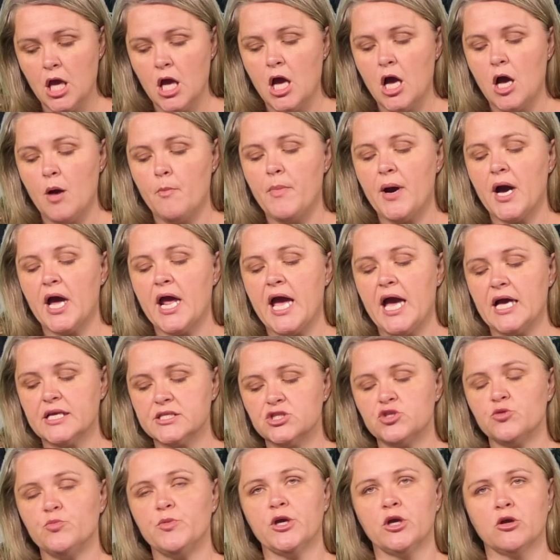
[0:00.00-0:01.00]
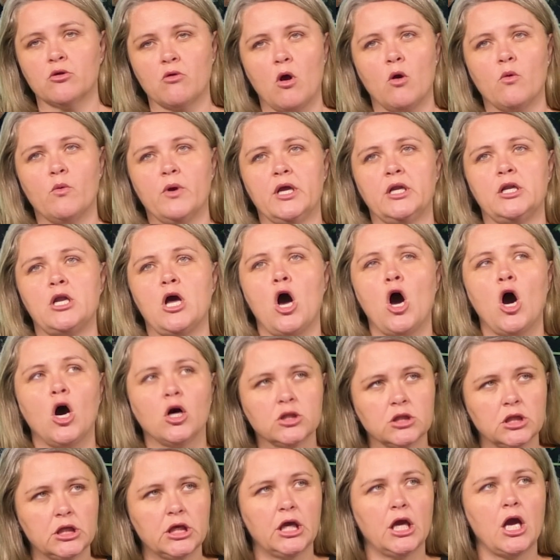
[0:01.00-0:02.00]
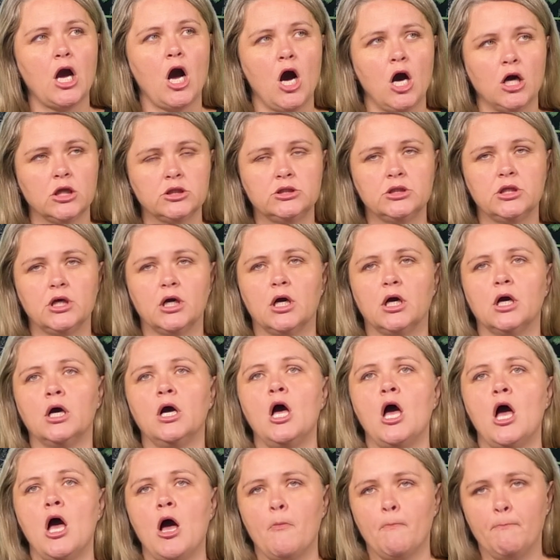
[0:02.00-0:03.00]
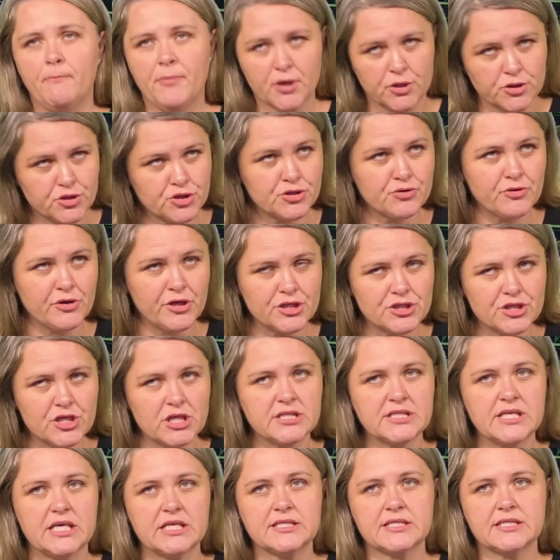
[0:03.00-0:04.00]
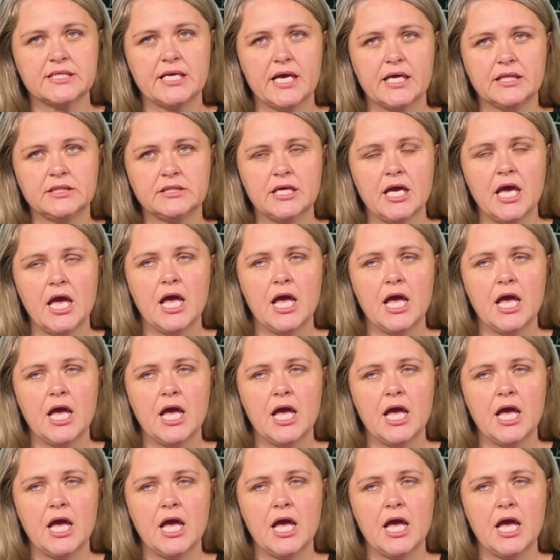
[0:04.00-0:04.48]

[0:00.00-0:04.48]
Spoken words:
but it has to be growing only on the birch trees, as I said.